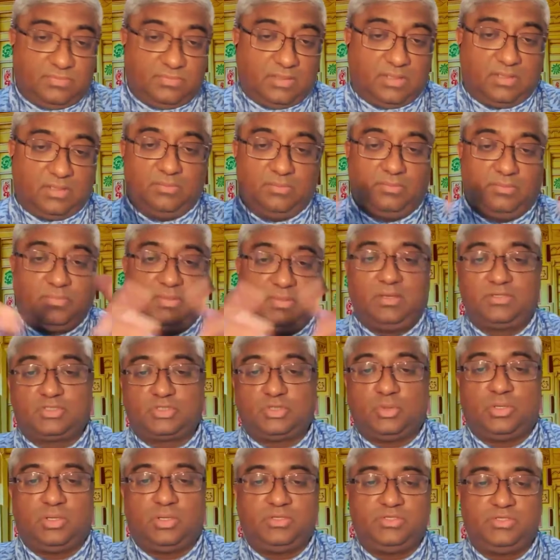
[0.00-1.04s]
alumni and
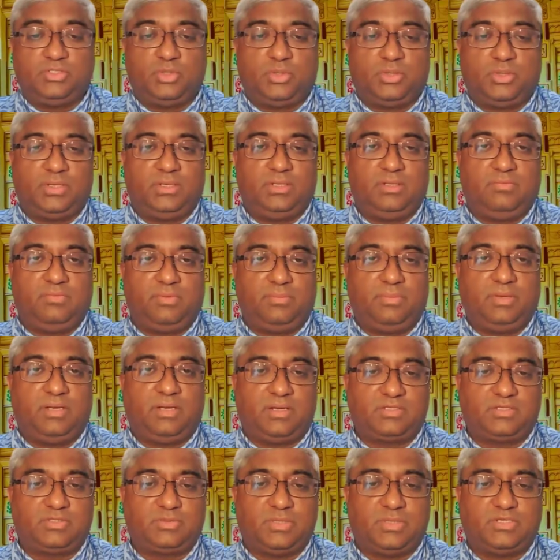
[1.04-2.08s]
so on join the
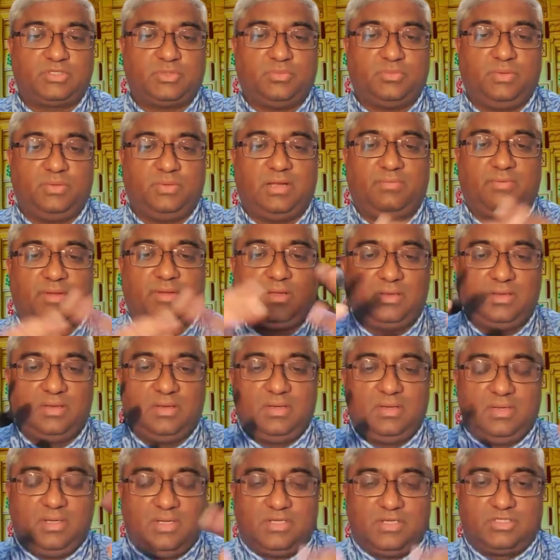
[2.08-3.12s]
webinar as well. So we'll have a
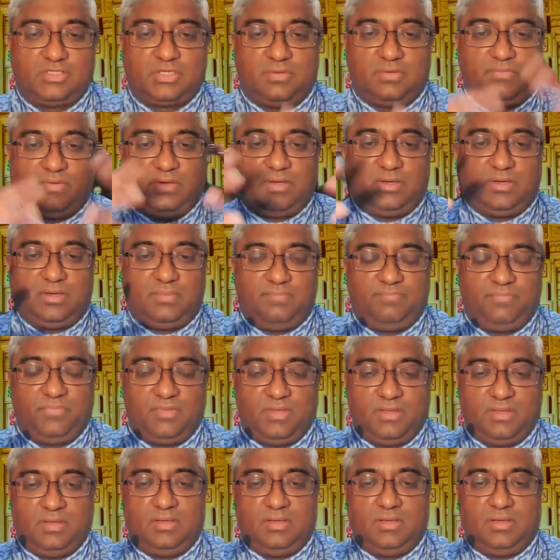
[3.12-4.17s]
sort of a
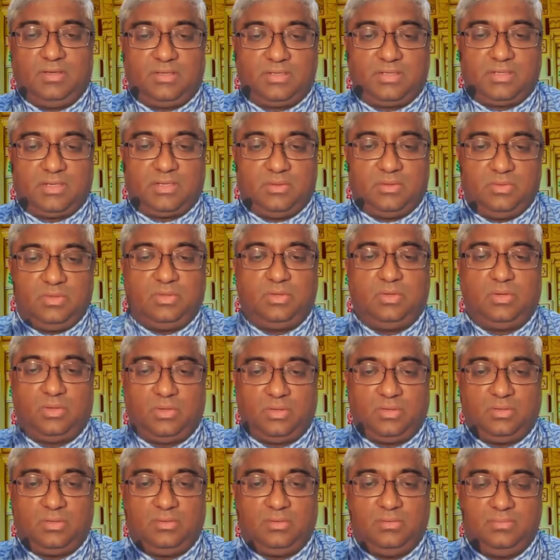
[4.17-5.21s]
town
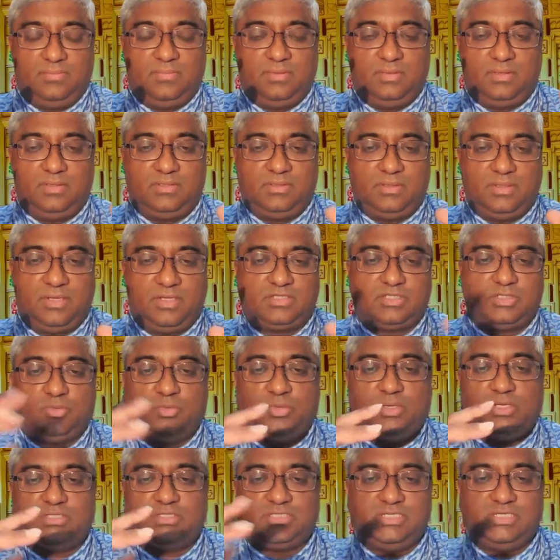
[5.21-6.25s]
hall, a
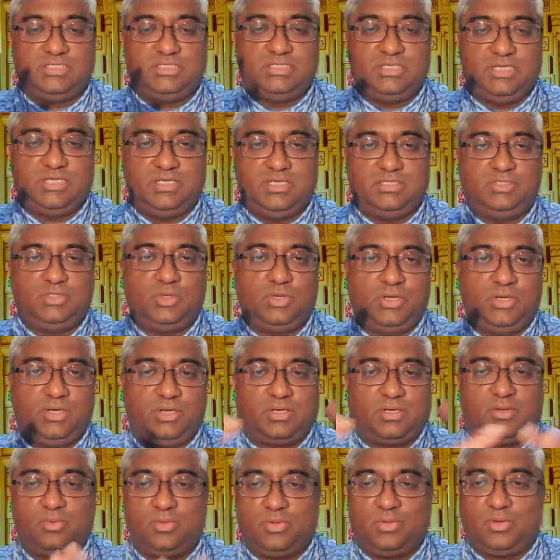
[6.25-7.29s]
HUA CCA
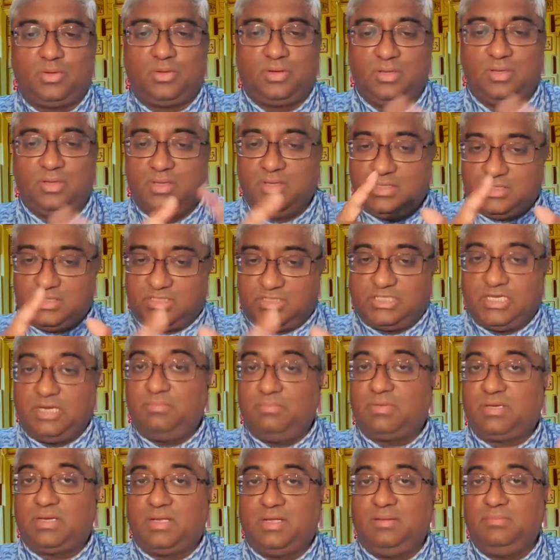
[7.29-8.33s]
joint town hall.
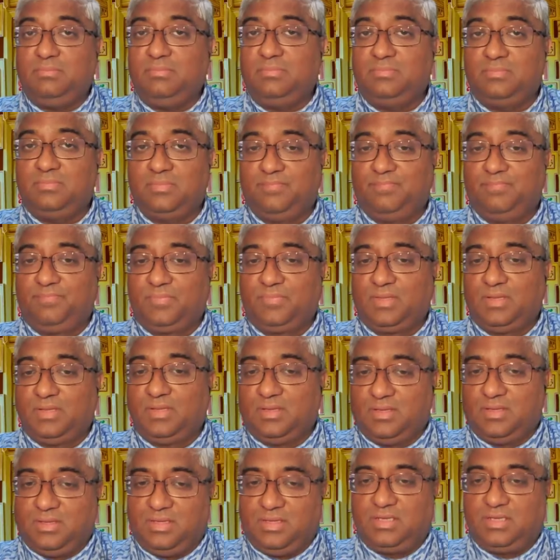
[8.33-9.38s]
Same time,
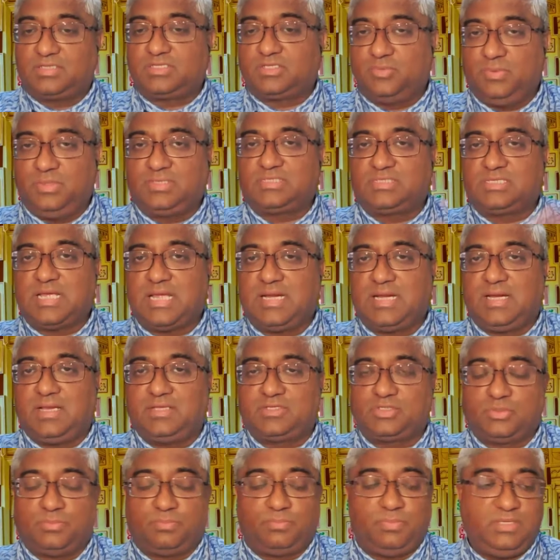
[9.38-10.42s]
next week,
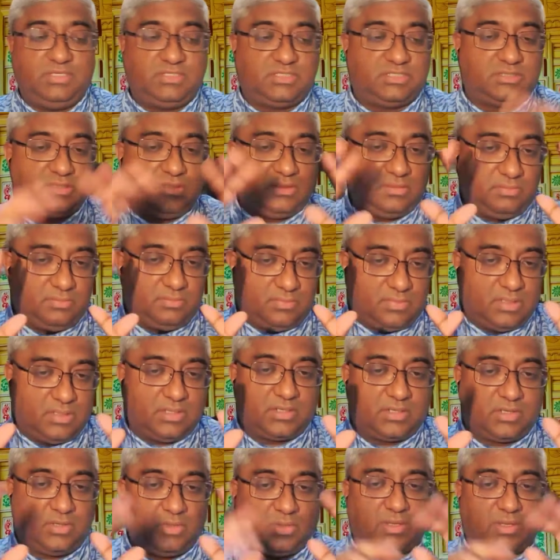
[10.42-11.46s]
Saturday. So please
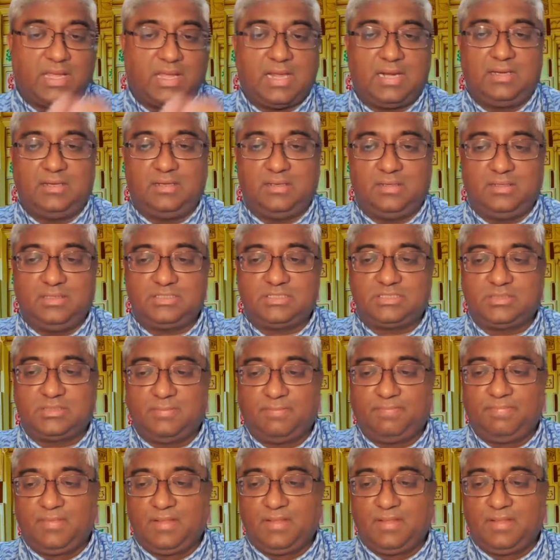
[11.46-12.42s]
mark your calendars